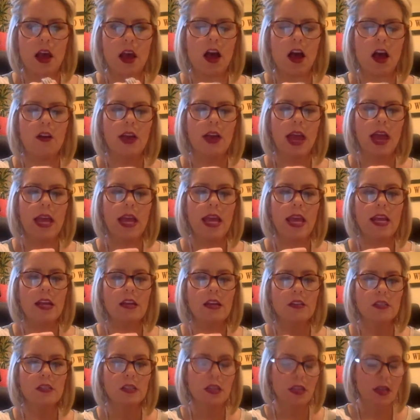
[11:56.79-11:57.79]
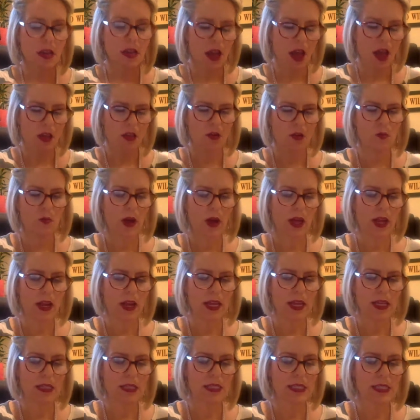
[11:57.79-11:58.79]
Okay, here's another one
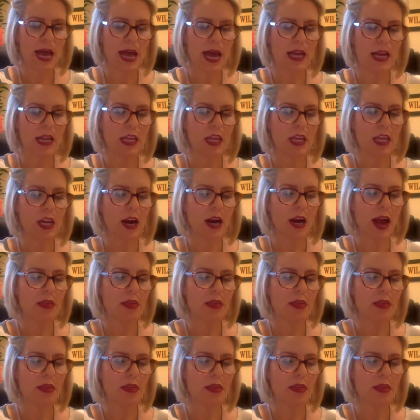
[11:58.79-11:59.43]
inside here.